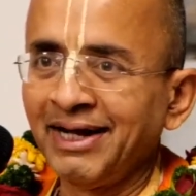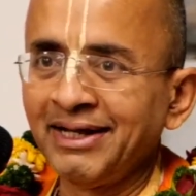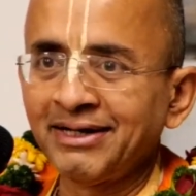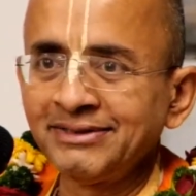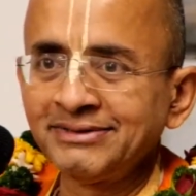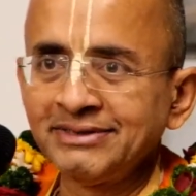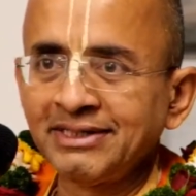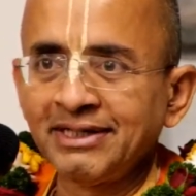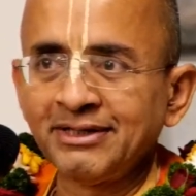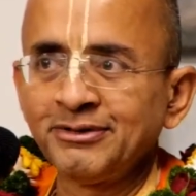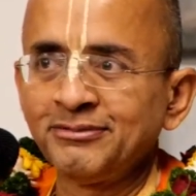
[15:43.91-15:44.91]
I can't
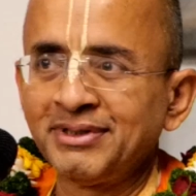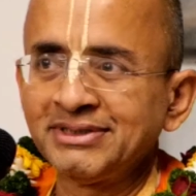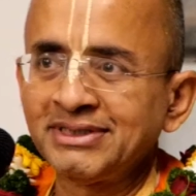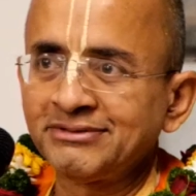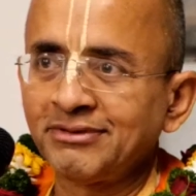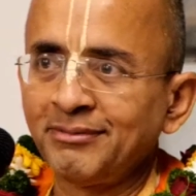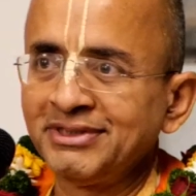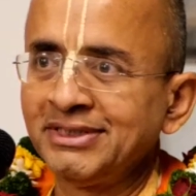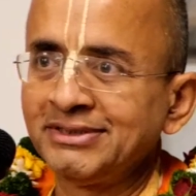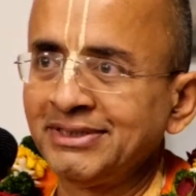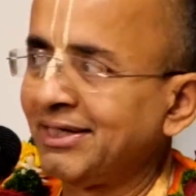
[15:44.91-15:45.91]
sit in a room and say,
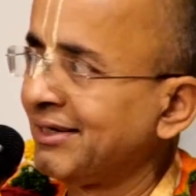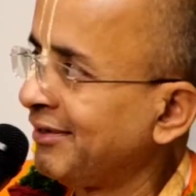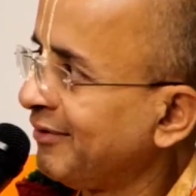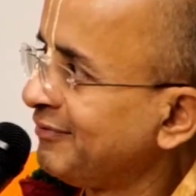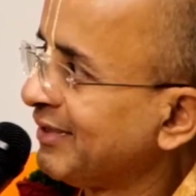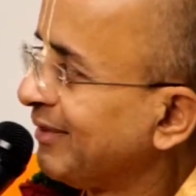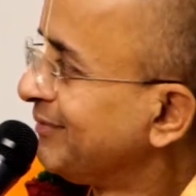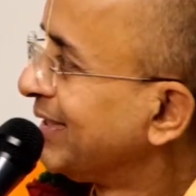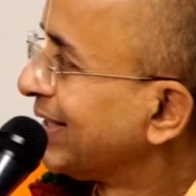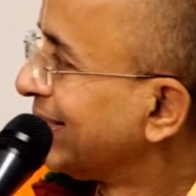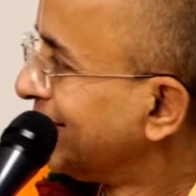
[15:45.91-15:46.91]
Swamiji is here, all of you
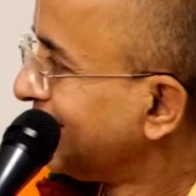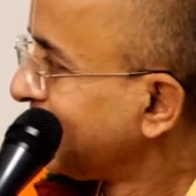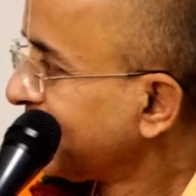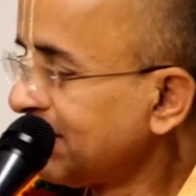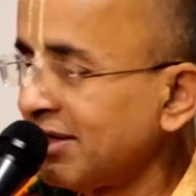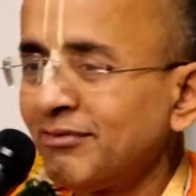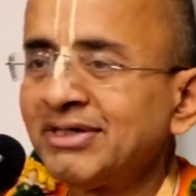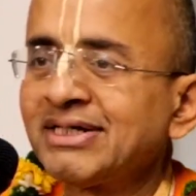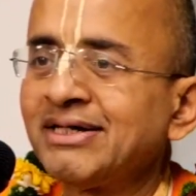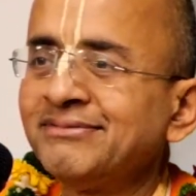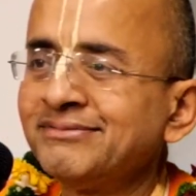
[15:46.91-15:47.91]
come here. They
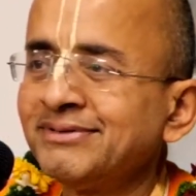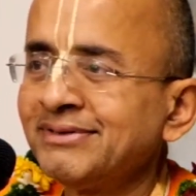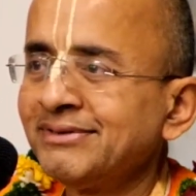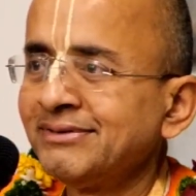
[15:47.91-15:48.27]
won't come.